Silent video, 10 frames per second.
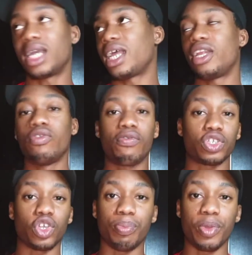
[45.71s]
And I know
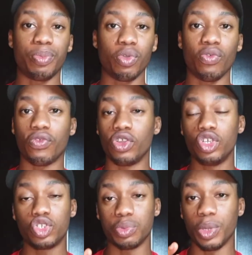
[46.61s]
for some people, for
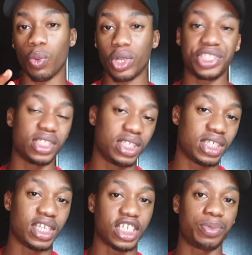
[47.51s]
you to be watching
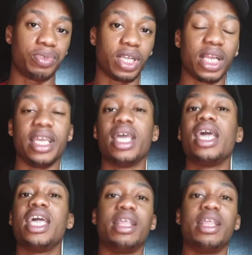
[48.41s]
this desperately,